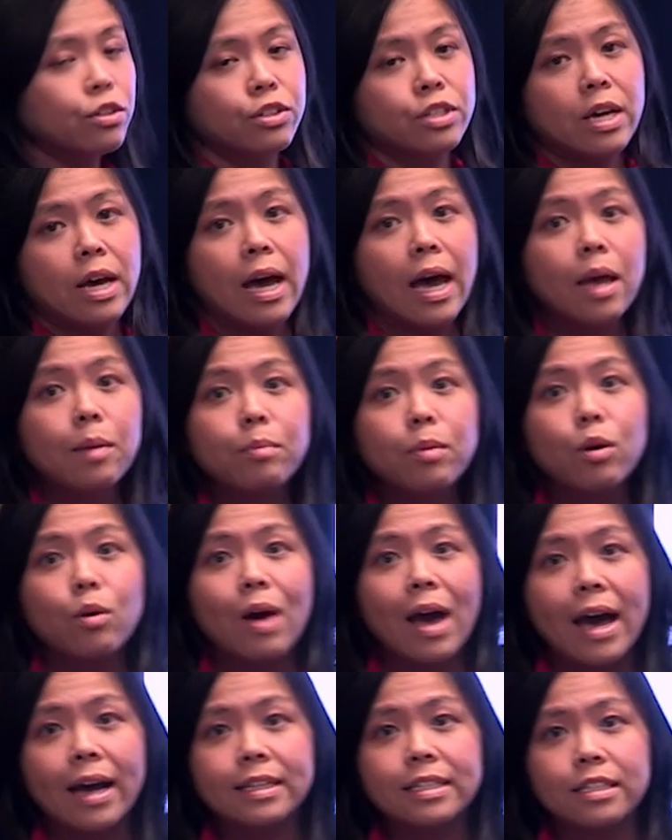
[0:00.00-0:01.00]
there's a
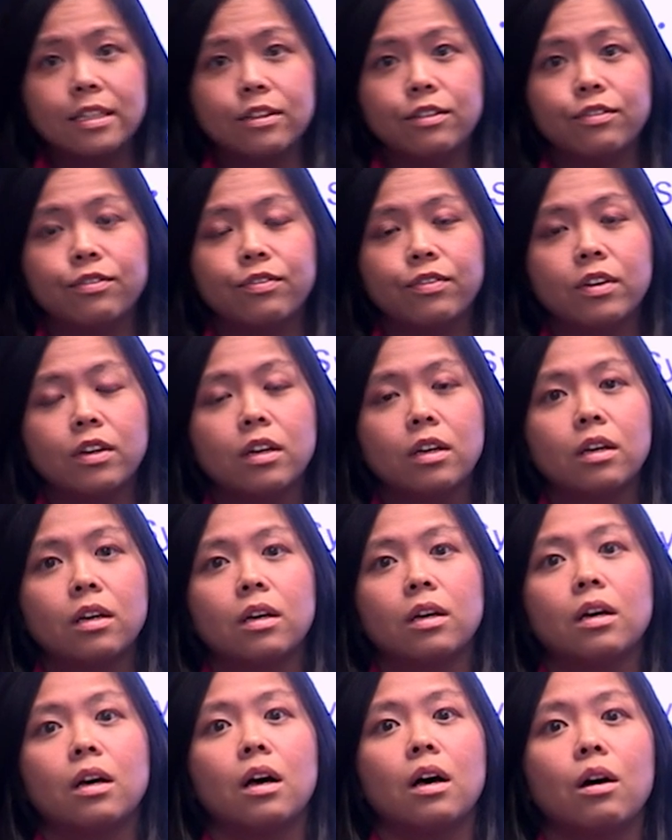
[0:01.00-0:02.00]
hypoactive,
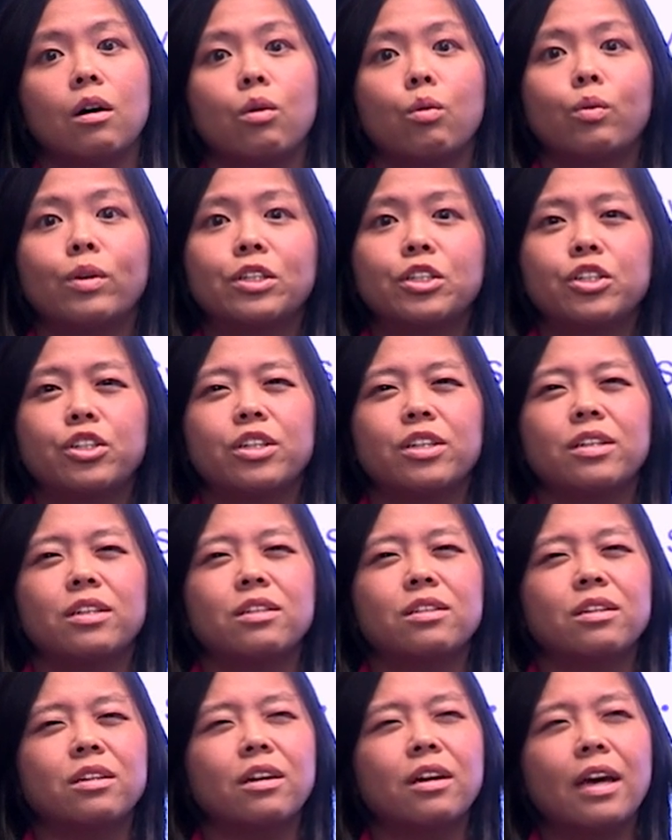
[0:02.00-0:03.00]
uh, which
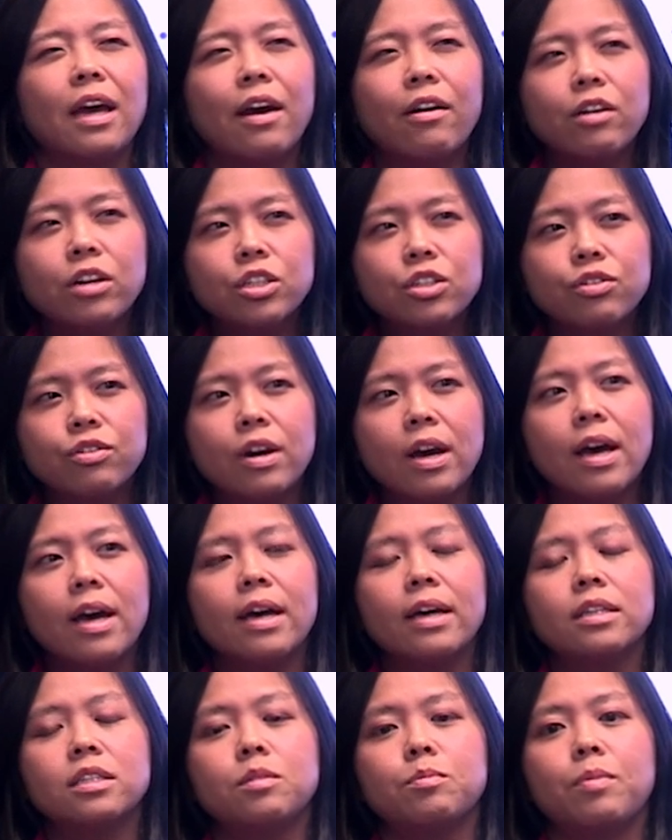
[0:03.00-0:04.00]
is
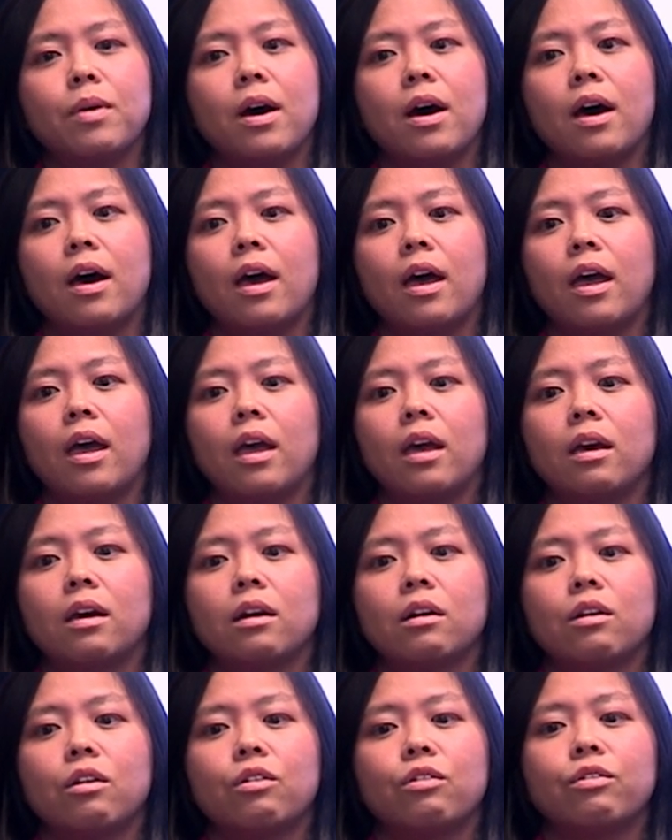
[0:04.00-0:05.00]
characterized by
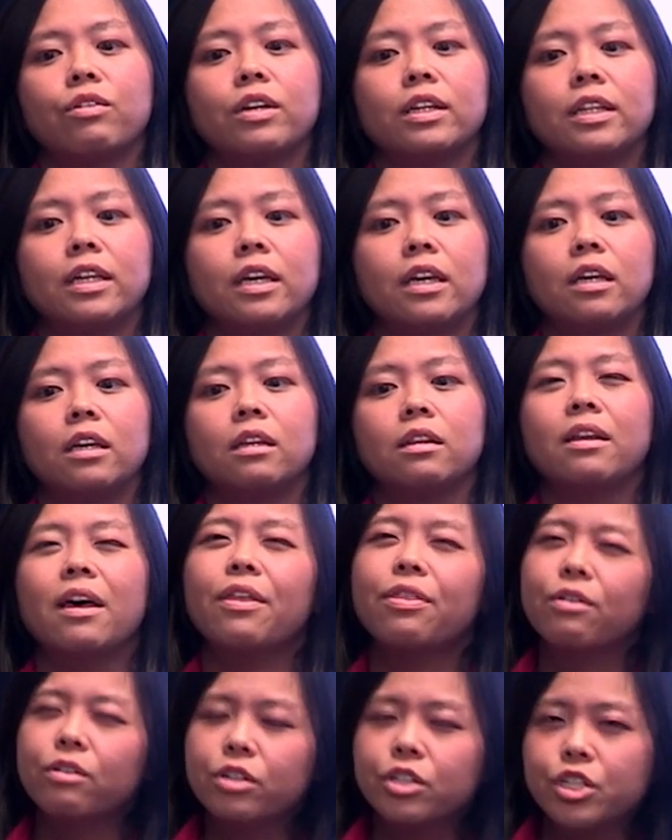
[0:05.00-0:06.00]
really
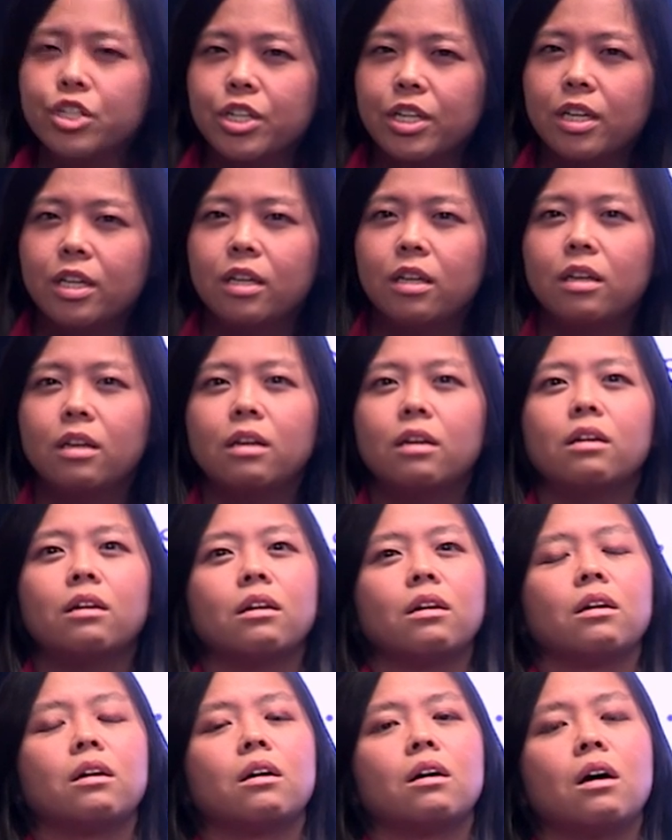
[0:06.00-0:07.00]
lethargy,
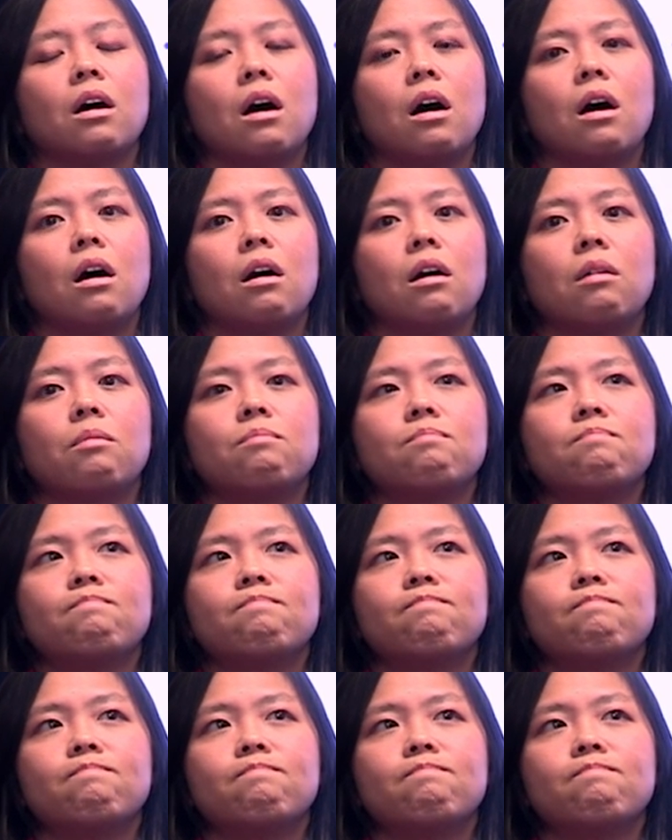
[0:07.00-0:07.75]
um,